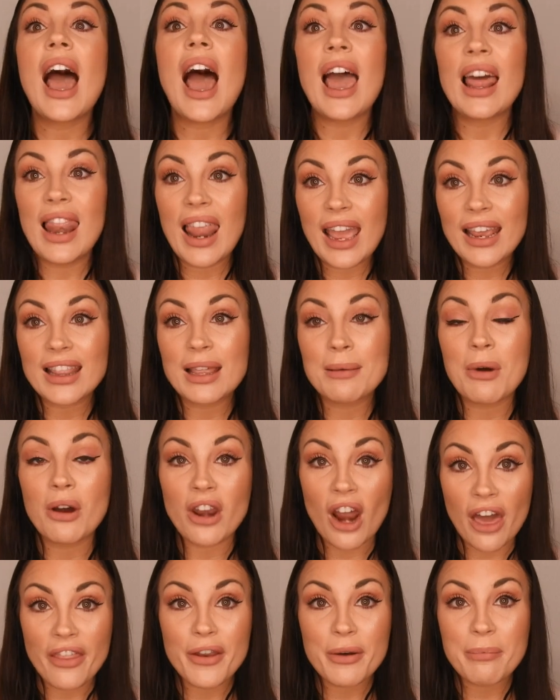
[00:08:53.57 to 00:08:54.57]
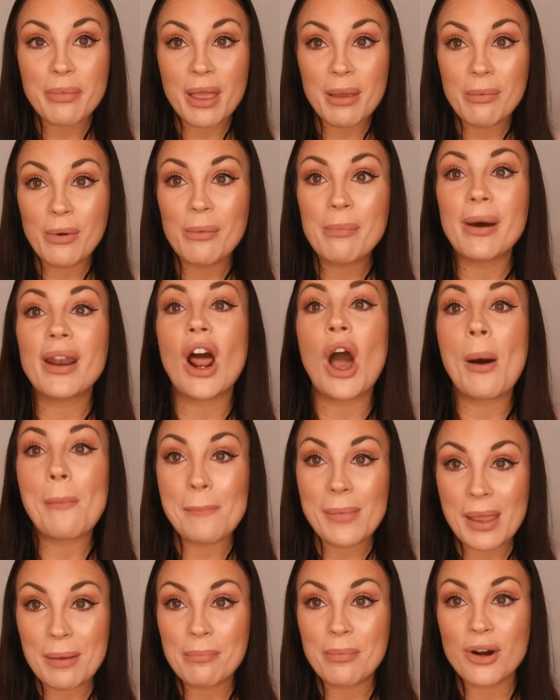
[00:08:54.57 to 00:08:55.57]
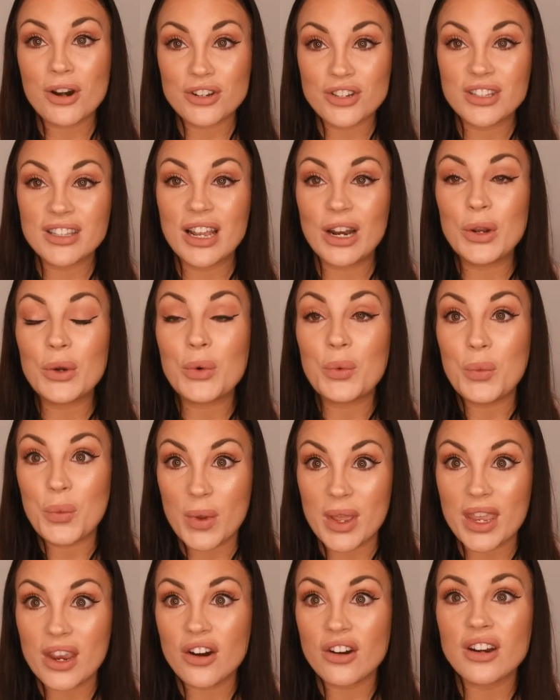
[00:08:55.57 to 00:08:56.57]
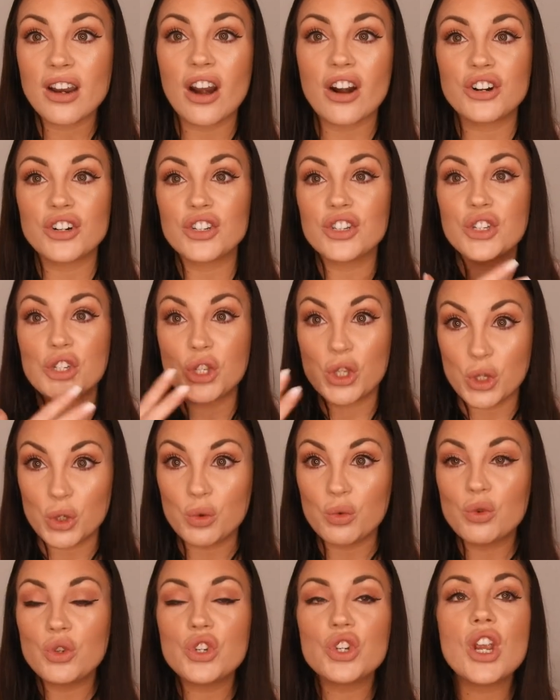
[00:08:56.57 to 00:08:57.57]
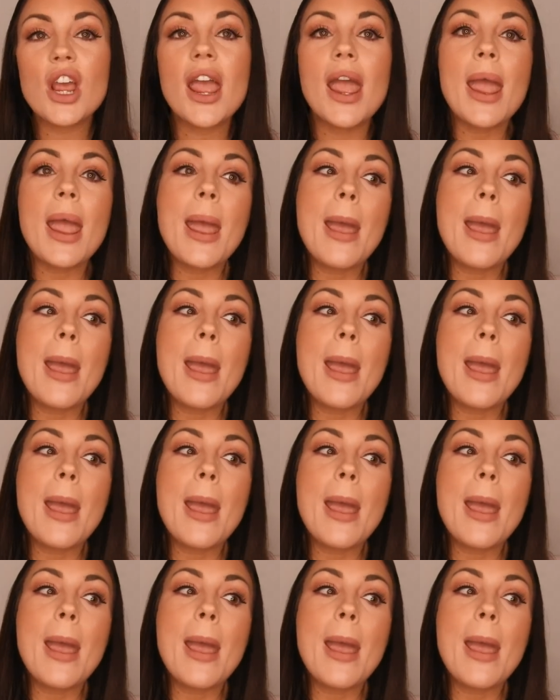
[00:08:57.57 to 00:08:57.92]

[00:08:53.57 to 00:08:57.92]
I like them on other people, but on me personally, they look weird. They are huge.